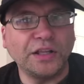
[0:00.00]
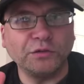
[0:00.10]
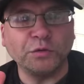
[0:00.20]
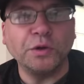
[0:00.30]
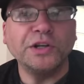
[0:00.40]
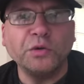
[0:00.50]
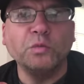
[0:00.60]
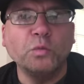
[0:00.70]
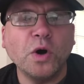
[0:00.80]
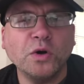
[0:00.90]
Hello everyone,
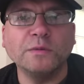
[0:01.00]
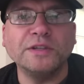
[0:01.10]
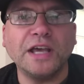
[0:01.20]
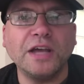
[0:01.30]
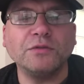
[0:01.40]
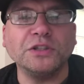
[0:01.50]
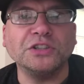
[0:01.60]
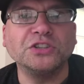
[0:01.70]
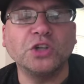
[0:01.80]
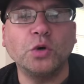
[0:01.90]
and welcome to Everything
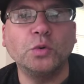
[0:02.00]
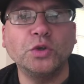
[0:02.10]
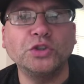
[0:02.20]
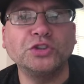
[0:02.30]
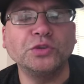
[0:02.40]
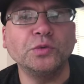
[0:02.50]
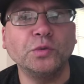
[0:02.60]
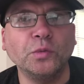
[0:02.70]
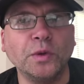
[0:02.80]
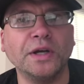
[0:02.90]
Star Wars,
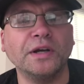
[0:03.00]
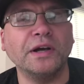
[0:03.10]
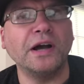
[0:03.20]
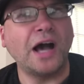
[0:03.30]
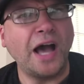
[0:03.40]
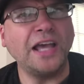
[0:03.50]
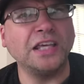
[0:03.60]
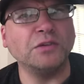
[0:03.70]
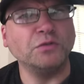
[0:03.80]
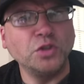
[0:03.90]
where I
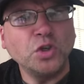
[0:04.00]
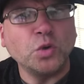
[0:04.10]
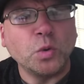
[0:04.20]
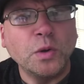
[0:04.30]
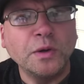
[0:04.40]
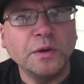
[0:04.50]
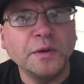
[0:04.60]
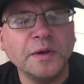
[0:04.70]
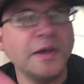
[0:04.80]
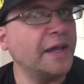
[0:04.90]
give you
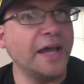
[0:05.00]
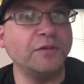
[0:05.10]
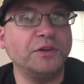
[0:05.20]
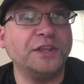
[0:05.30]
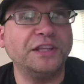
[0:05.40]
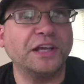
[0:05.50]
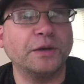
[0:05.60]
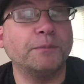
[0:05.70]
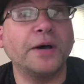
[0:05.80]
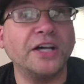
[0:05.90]
everything that
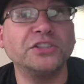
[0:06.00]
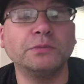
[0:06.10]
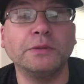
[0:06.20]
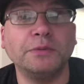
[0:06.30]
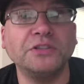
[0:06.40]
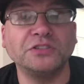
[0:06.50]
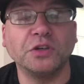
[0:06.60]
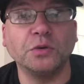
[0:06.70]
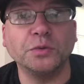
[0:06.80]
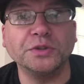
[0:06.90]
could possibly be
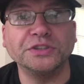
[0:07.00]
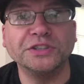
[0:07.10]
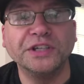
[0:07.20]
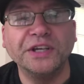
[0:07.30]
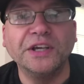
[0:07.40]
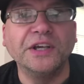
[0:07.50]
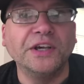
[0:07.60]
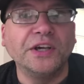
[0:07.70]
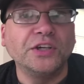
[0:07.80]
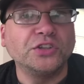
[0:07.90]
Star Wars.
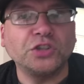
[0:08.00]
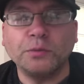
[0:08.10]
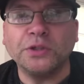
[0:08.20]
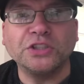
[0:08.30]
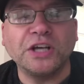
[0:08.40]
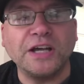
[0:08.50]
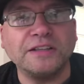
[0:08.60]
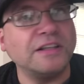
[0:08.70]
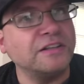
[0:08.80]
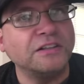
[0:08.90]
So much
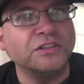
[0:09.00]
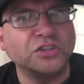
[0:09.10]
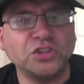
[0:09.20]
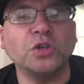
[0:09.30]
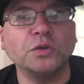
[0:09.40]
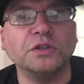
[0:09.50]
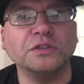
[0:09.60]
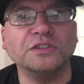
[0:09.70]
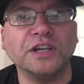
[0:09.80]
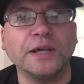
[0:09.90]
content, so little
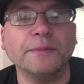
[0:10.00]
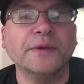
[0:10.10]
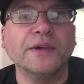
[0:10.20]
time.